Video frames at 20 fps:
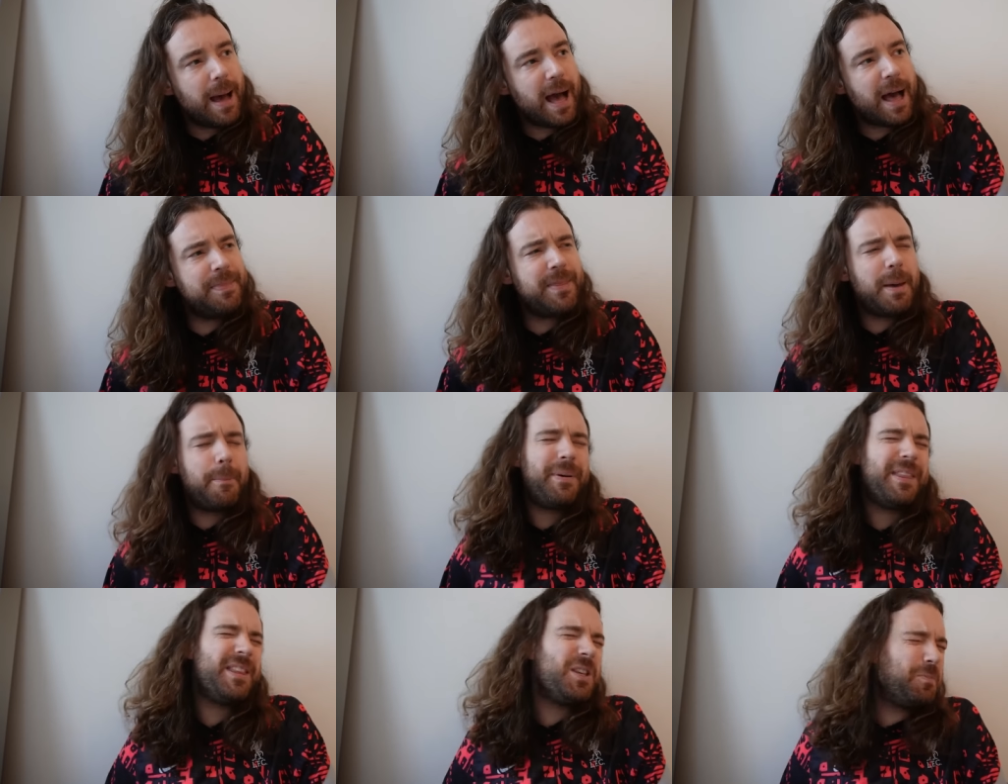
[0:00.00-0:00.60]
And,
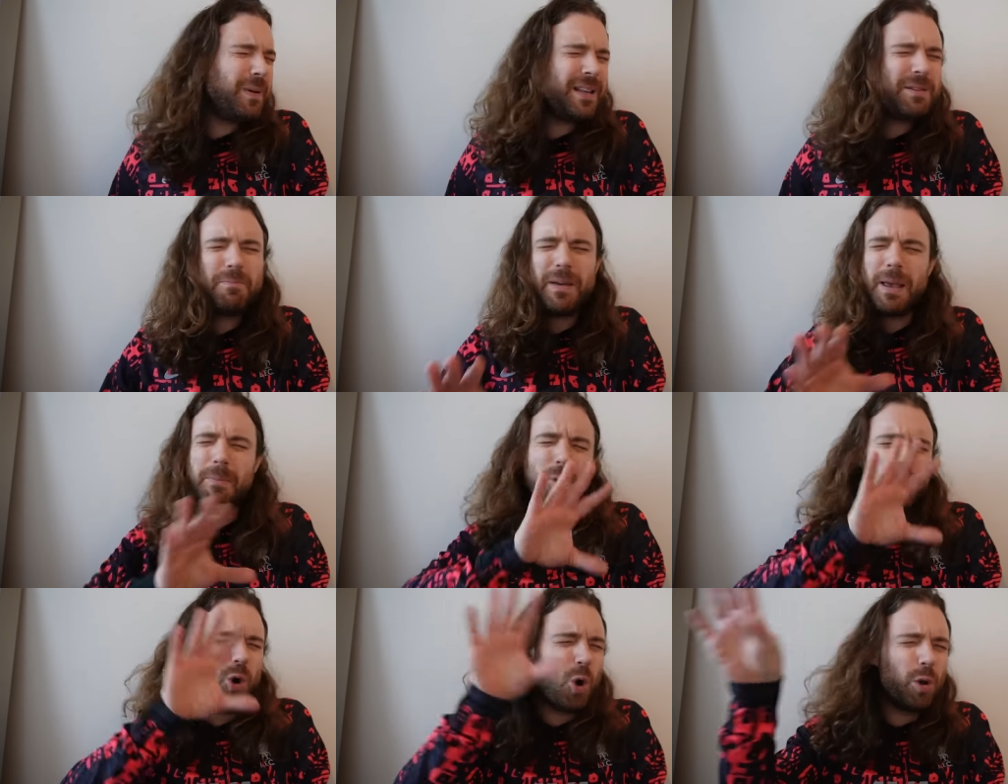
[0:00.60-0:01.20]
but there's been
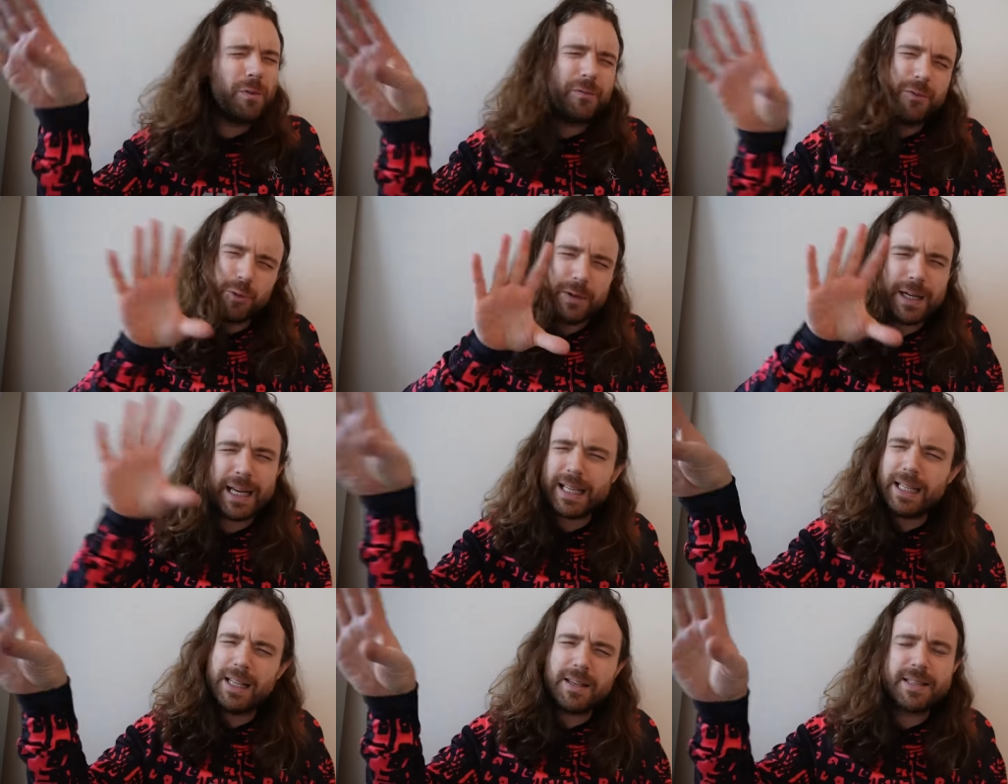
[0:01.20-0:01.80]
people calling for
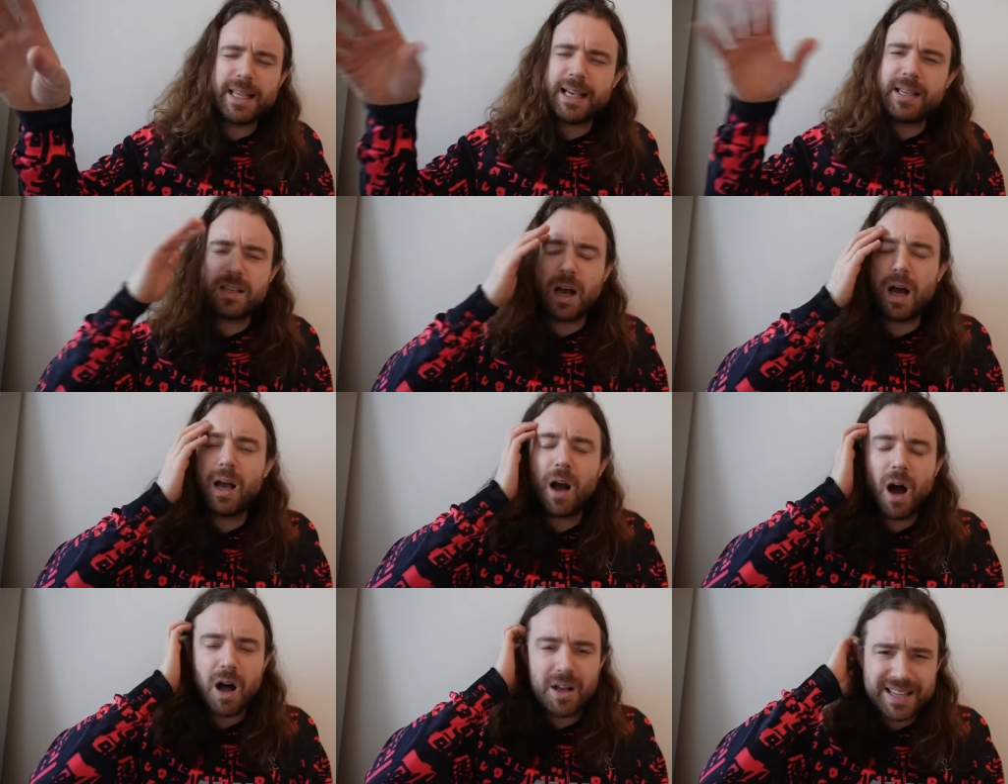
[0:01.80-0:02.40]
ridiculous things
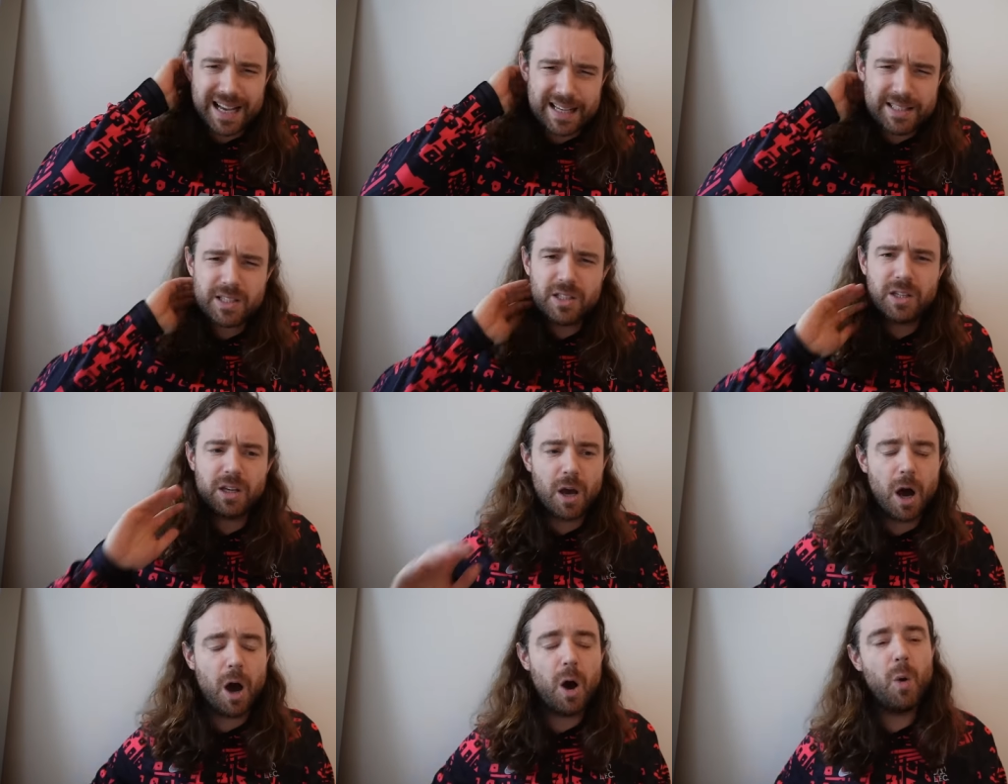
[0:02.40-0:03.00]
like Arteta
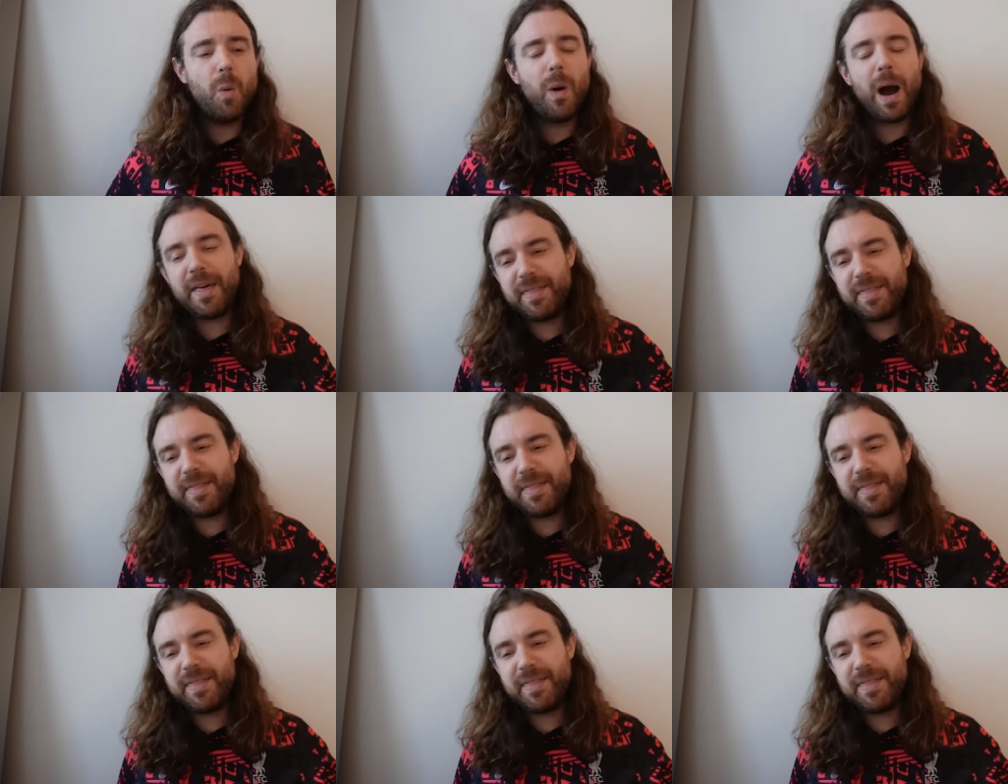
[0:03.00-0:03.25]
to go.